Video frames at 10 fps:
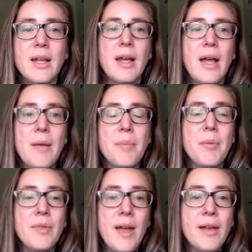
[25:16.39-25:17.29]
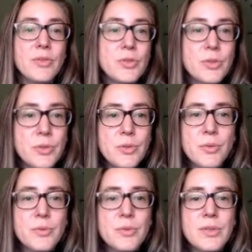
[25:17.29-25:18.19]
But without
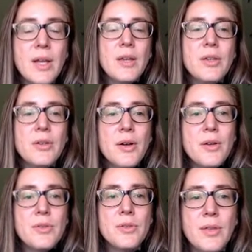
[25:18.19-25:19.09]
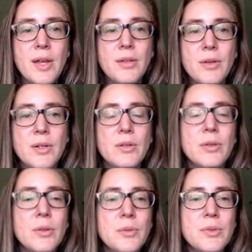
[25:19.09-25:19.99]
dunes, you're also then going to
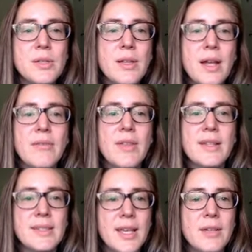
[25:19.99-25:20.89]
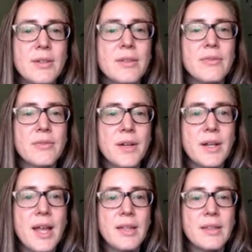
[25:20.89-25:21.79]
lose a lot of that sand on the front
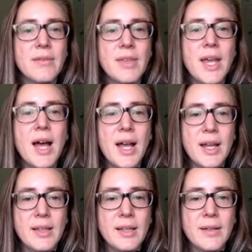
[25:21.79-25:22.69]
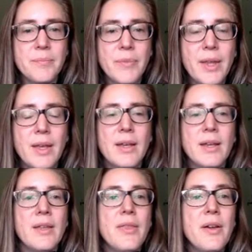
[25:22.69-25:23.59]
end of the island.
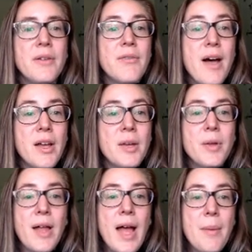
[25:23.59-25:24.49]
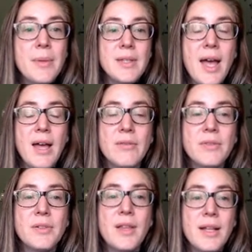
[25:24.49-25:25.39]
They're a valuable habitat
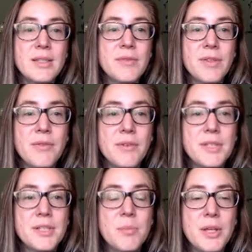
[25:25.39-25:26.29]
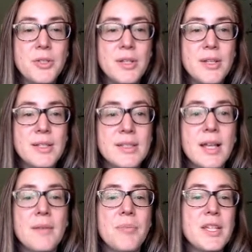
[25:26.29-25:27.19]
for lots of different species,
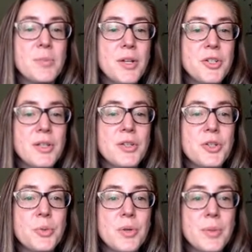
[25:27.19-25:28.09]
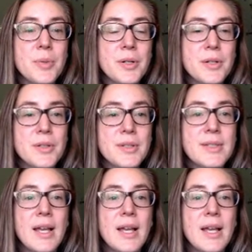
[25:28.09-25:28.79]
especially shorebirds.